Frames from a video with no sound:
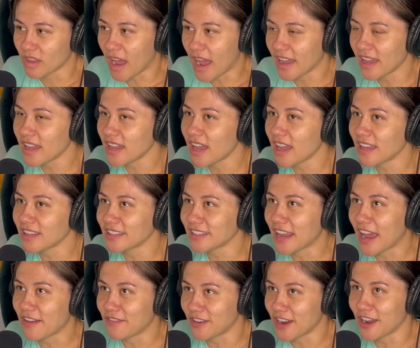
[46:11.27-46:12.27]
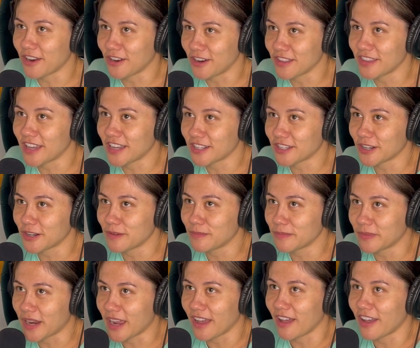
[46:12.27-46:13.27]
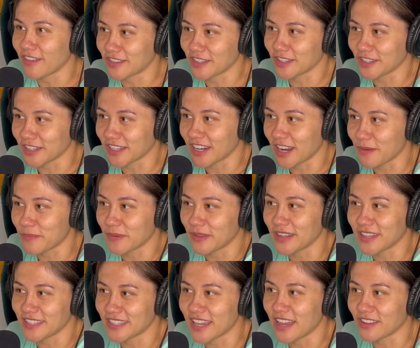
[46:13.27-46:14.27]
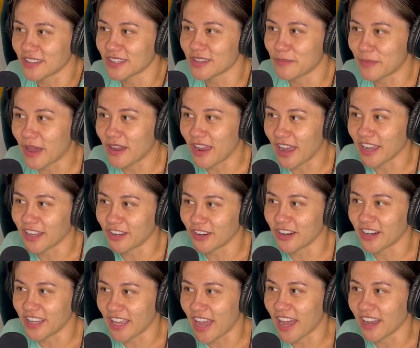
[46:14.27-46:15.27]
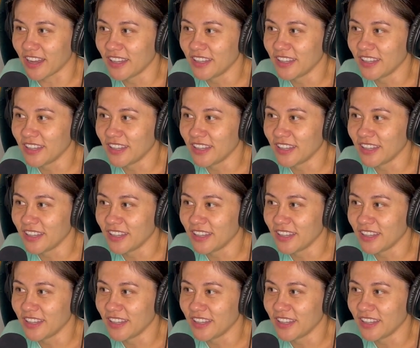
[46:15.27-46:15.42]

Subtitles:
I have not heard that term, but I'll have to look it up, and it sounds about accurate. Yeah.